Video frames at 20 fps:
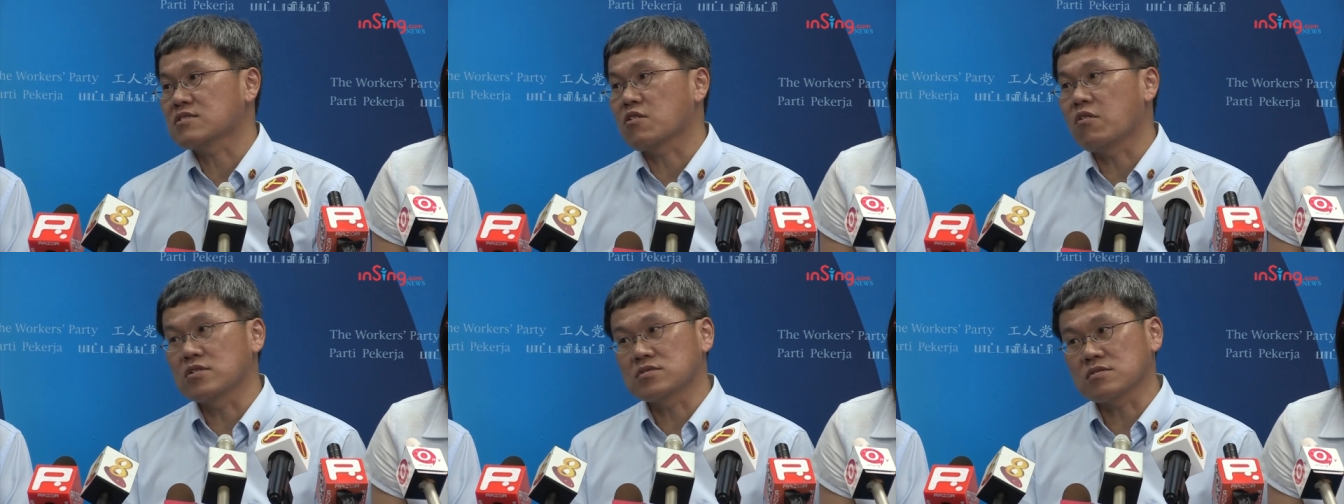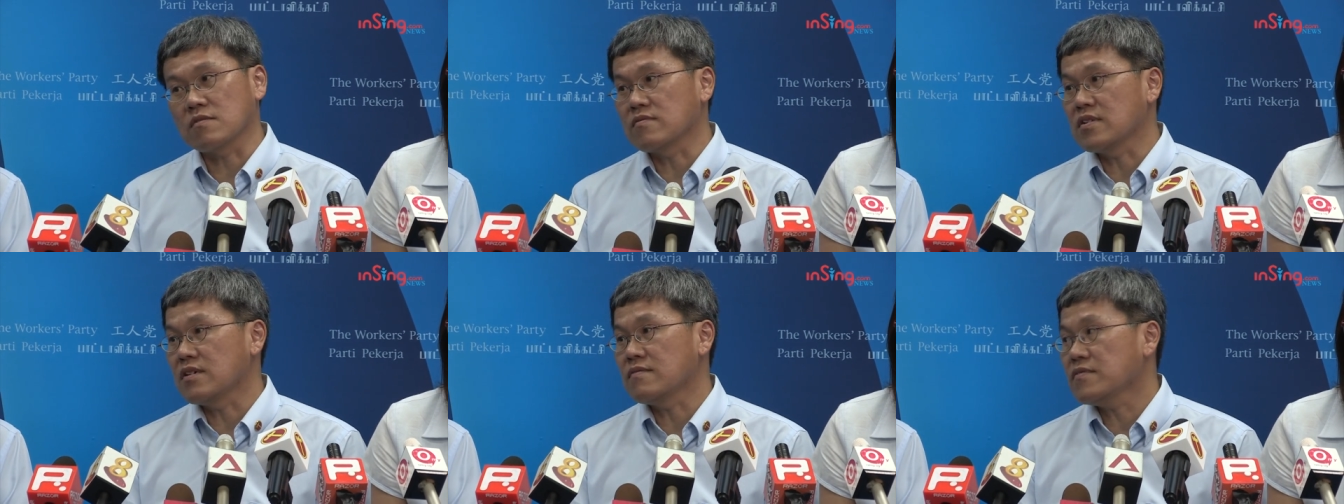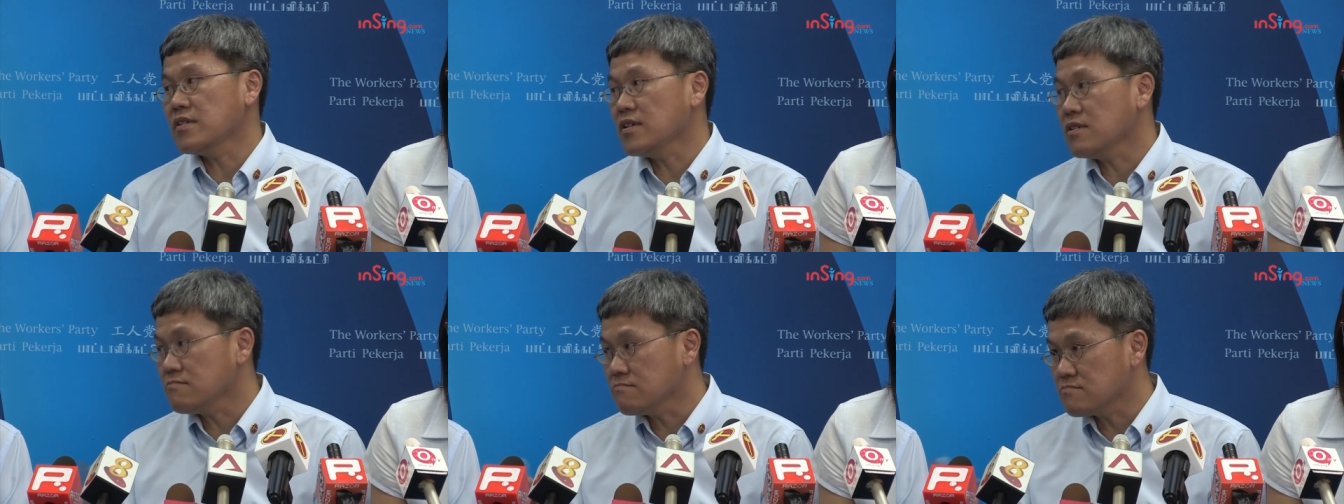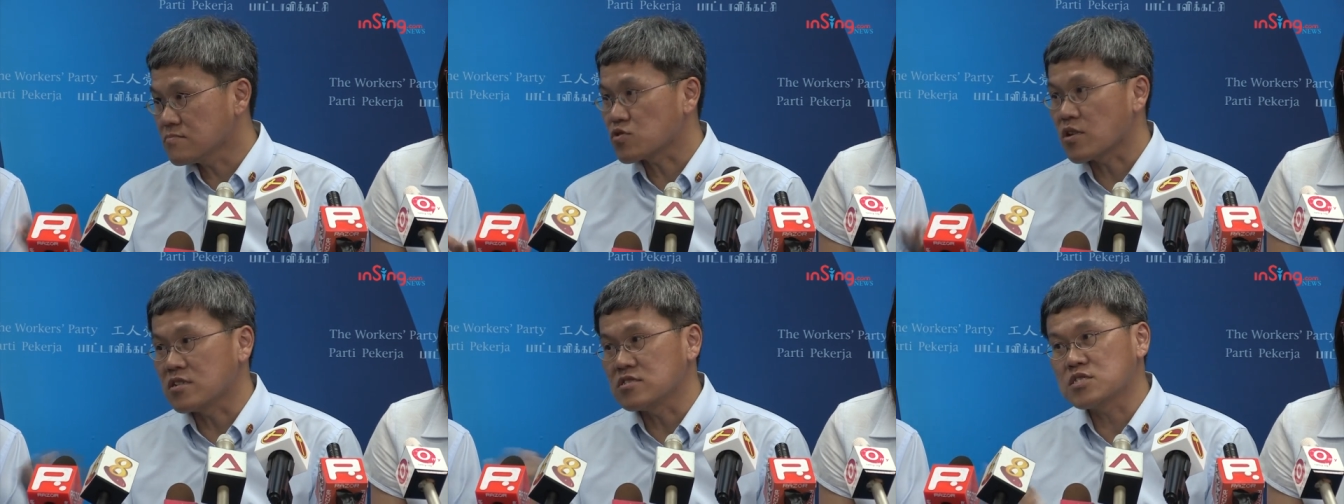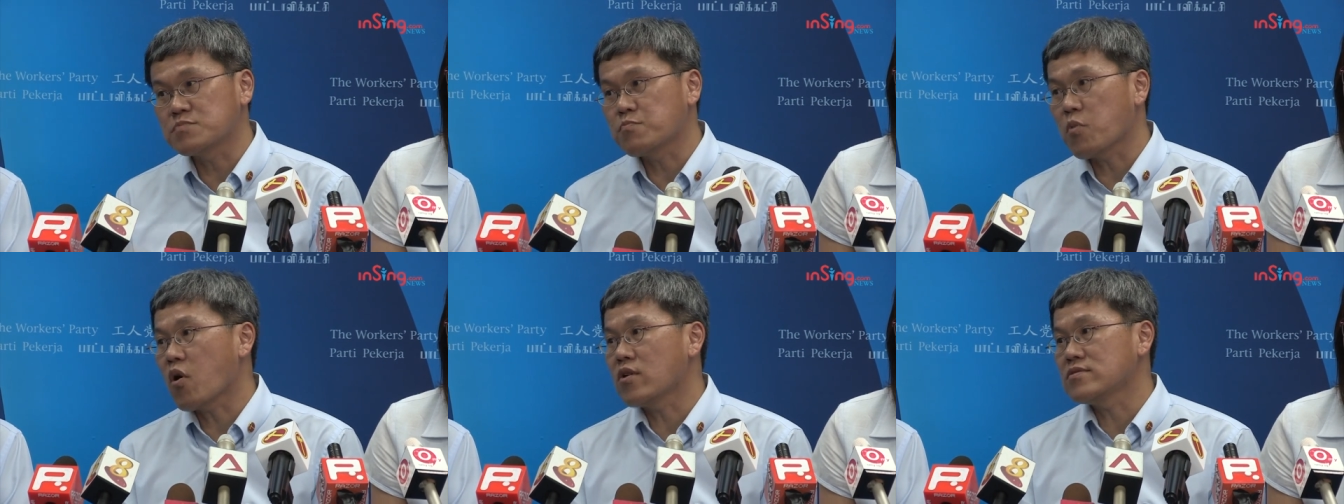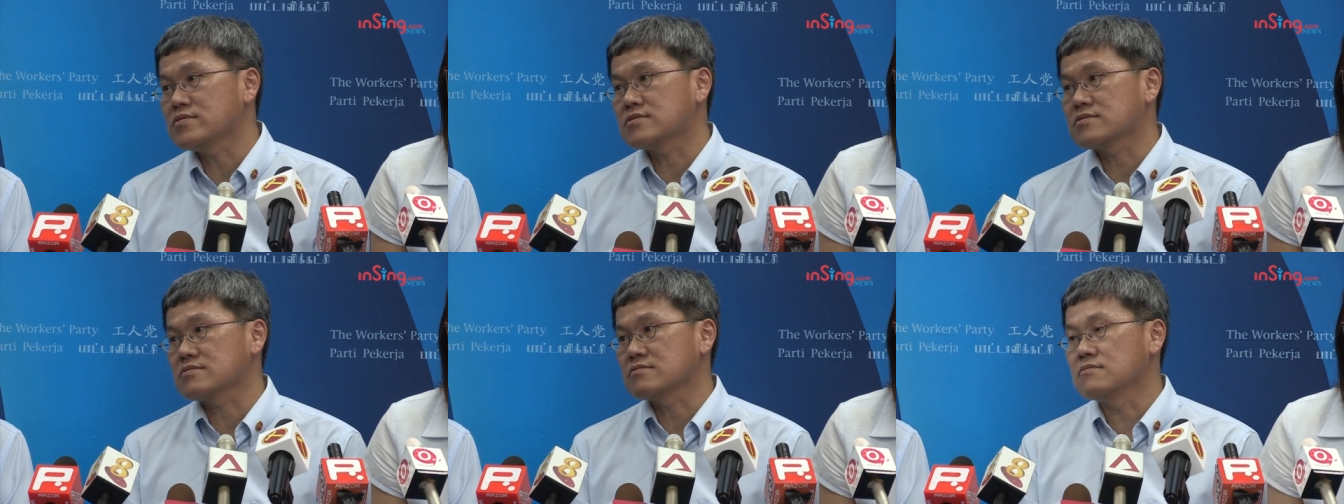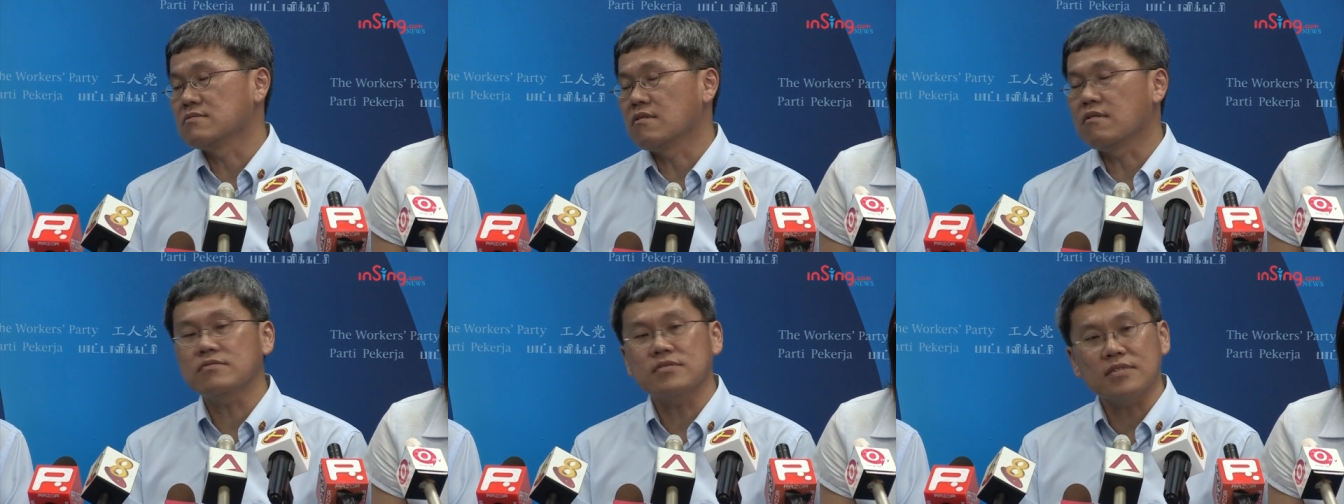cost of living, transport,
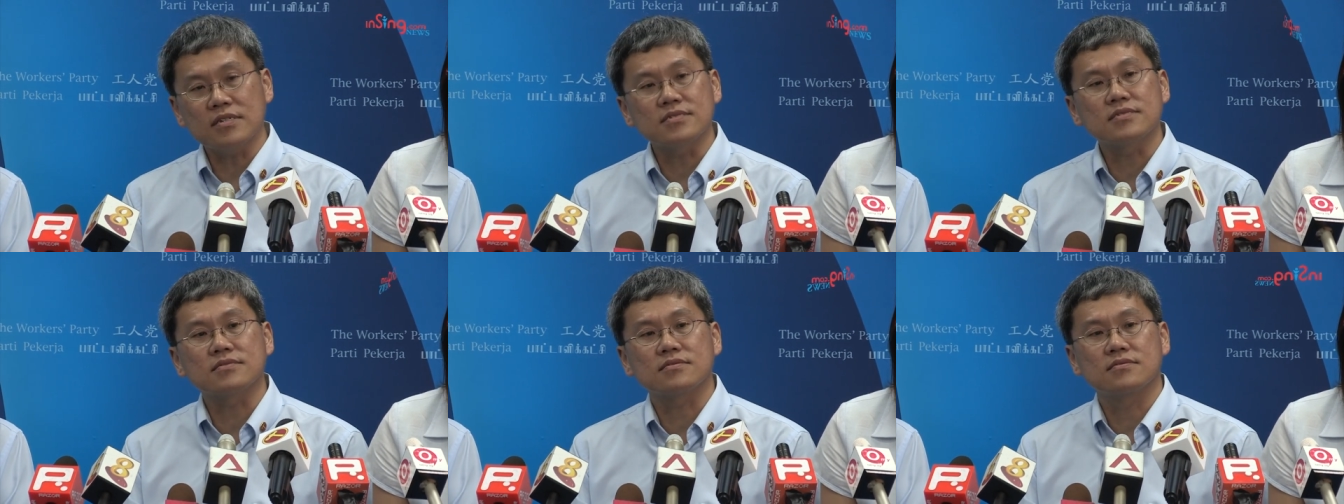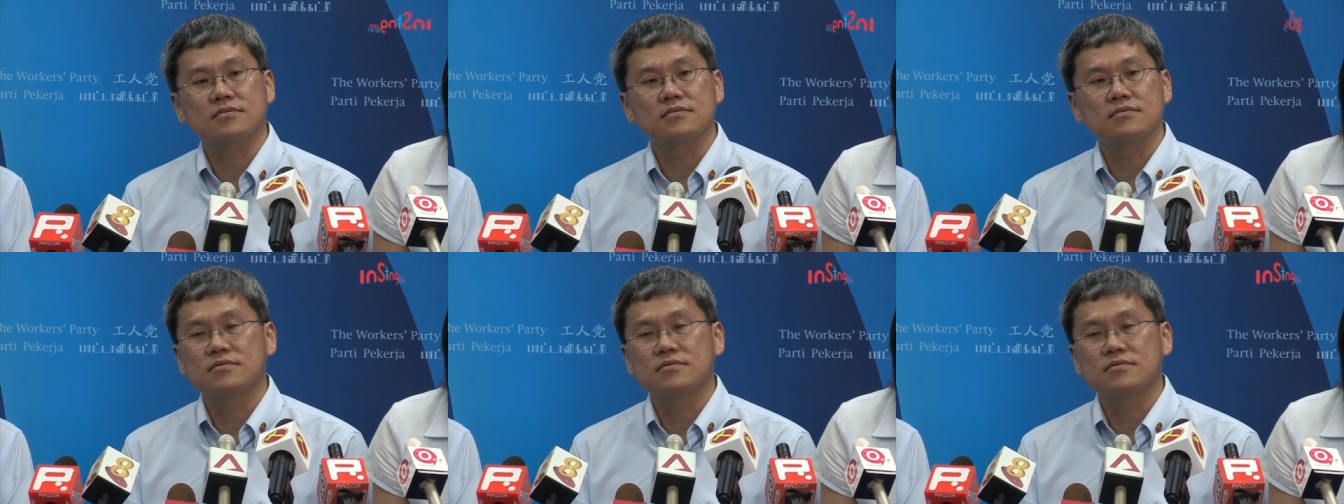all these.